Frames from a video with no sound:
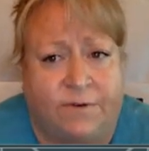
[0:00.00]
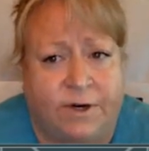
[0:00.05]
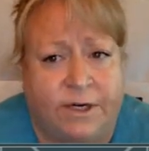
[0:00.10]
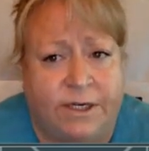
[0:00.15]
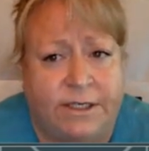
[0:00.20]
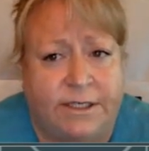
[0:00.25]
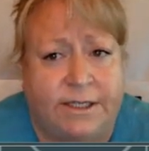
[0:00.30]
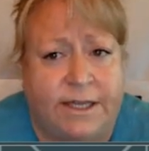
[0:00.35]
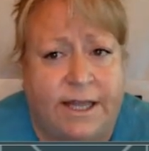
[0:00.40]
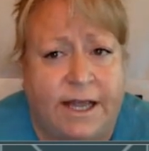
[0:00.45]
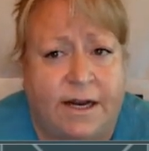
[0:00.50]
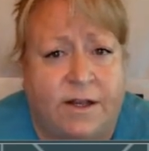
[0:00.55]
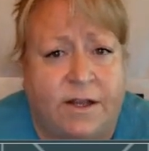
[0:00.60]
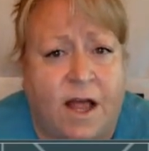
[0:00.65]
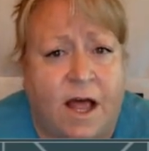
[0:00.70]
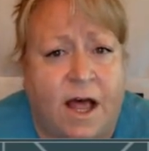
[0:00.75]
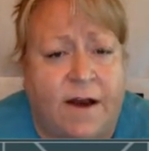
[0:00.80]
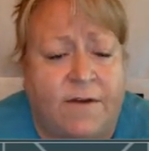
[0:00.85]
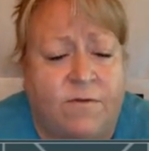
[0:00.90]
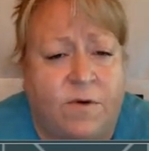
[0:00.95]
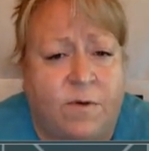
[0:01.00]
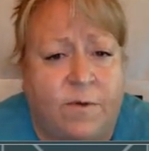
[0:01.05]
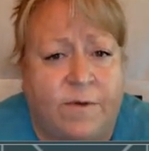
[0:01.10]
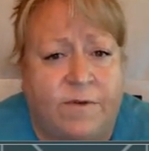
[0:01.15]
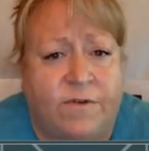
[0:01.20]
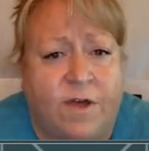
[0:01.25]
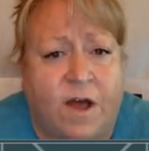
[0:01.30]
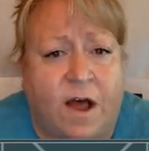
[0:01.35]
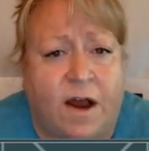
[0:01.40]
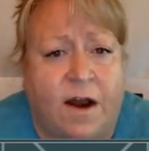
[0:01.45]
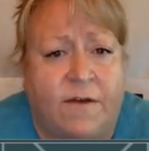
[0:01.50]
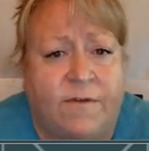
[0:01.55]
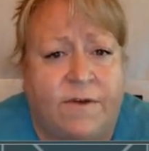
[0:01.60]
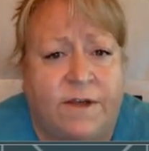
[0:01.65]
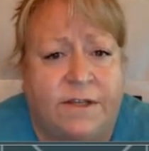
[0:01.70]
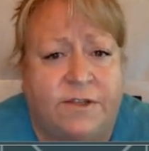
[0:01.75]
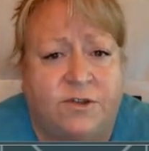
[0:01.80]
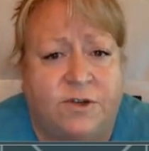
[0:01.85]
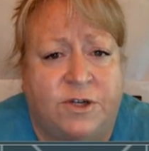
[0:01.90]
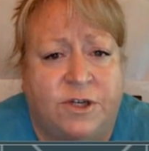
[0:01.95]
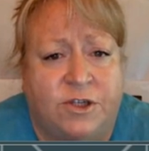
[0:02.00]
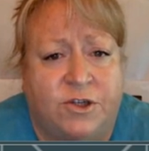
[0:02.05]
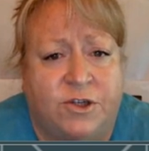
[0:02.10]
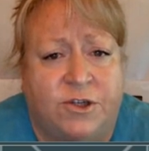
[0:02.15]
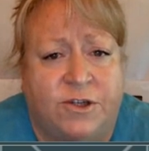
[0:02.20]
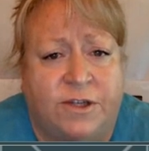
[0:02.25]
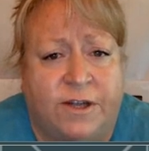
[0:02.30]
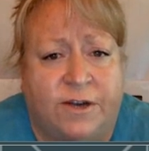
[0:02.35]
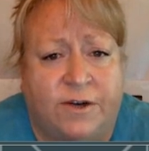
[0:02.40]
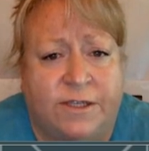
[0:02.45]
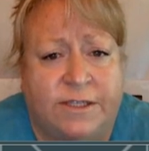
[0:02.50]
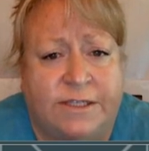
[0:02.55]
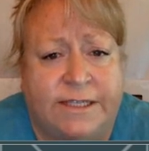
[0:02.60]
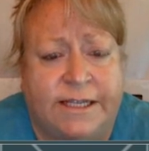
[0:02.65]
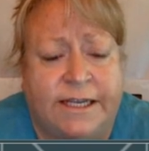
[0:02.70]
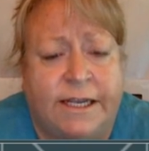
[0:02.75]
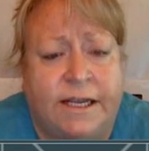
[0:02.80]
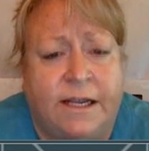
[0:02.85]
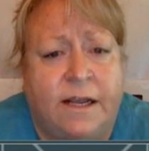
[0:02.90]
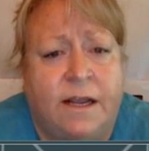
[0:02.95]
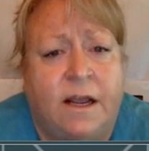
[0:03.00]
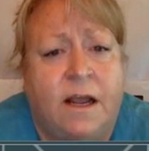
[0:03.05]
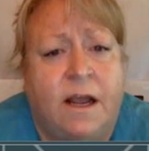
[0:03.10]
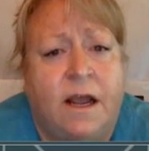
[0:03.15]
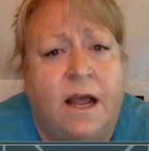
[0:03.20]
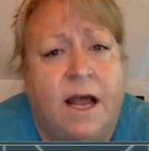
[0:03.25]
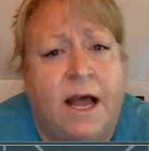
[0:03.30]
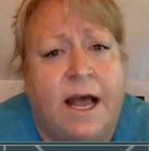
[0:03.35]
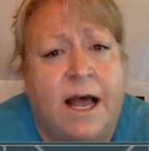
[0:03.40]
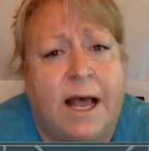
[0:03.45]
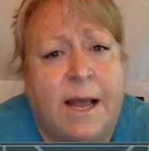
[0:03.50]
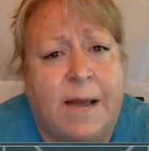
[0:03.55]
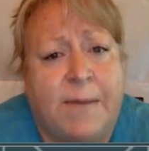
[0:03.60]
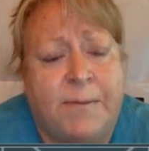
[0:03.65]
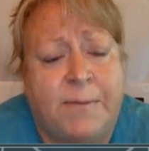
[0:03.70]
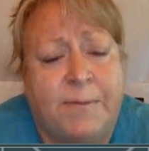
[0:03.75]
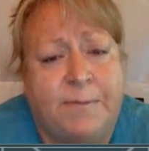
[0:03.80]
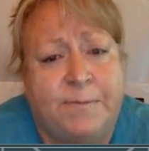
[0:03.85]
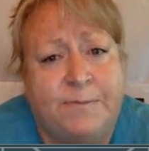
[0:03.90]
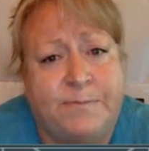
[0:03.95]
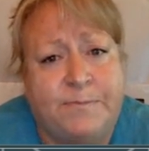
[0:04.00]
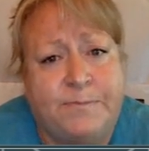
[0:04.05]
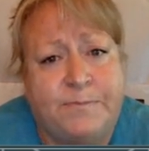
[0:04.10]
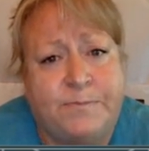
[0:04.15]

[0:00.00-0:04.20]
different than a lot of what we've thought of as traditional literacy. Um,